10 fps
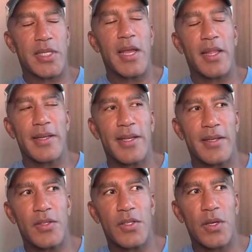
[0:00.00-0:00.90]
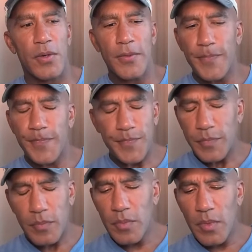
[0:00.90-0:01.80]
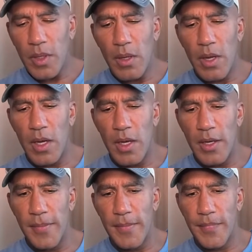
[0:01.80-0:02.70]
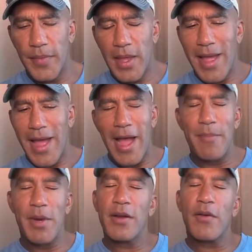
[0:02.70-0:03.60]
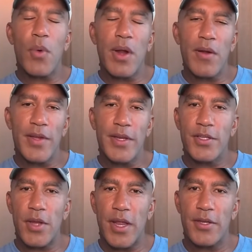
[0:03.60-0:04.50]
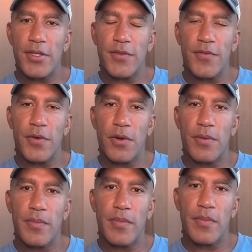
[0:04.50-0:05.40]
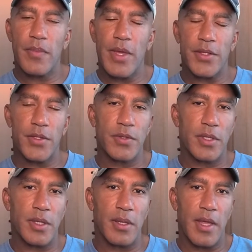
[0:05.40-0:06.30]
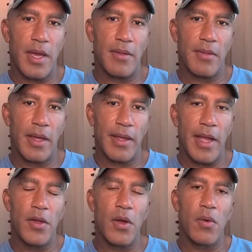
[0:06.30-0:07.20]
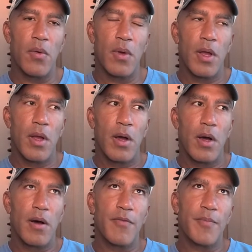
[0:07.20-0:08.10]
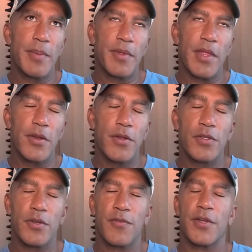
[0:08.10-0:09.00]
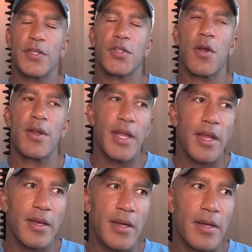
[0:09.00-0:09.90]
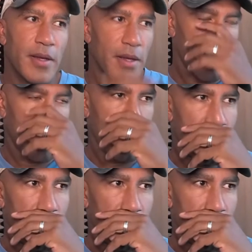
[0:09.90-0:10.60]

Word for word: a bunch of satellite data. So, um, I'm unaware of any energy, energy firm that's using that. Like I know of people that are using free SAR data,